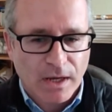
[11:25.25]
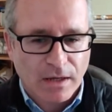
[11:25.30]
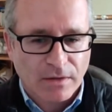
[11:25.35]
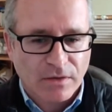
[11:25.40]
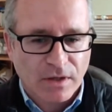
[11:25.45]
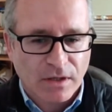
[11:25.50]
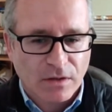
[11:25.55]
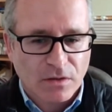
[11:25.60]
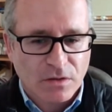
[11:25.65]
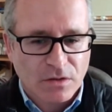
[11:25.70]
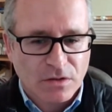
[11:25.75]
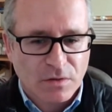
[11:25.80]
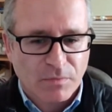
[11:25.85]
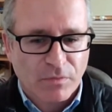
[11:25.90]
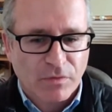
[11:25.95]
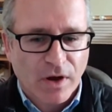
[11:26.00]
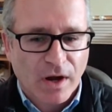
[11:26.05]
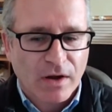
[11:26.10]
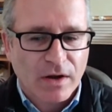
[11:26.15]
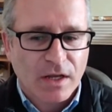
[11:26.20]
I think there's some
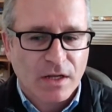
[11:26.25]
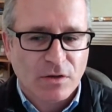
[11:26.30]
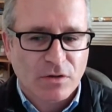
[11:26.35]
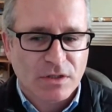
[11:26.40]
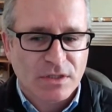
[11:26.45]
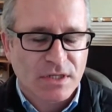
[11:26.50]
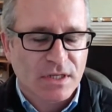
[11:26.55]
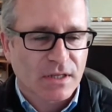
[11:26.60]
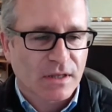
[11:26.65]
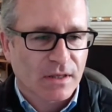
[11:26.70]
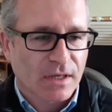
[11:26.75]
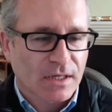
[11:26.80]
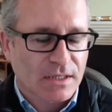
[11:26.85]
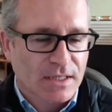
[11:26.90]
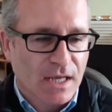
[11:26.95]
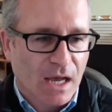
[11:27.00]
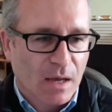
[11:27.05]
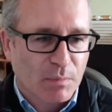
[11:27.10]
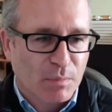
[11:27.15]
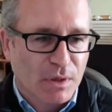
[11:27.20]
very interesting things
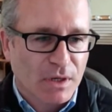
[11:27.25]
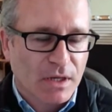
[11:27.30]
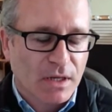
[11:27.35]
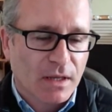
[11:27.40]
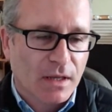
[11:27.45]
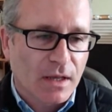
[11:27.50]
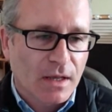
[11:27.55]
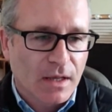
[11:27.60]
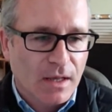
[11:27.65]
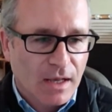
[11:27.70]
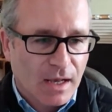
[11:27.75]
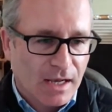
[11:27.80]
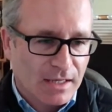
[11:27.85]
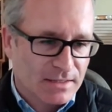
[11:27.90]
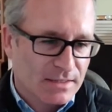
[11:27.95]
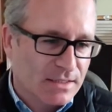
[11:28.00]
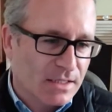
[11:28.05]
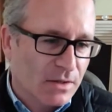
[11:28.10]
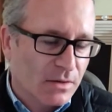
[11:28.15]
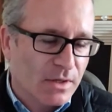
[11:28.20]
happening
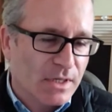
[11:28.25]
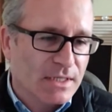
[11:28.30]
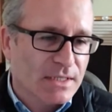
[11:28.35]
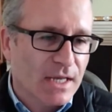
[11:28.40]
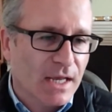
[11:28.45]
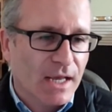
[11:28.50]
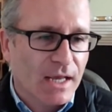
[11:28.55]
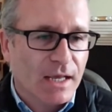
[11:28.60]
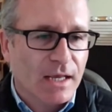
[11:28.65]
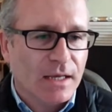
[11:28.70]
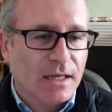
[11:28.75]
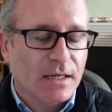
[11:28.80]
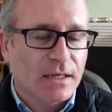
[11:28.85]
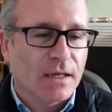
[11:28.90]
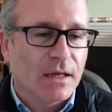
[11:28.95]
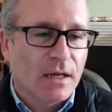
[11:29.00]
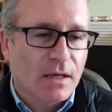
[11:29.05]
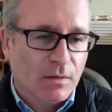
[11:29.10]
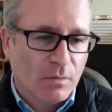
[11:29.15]
at Series A,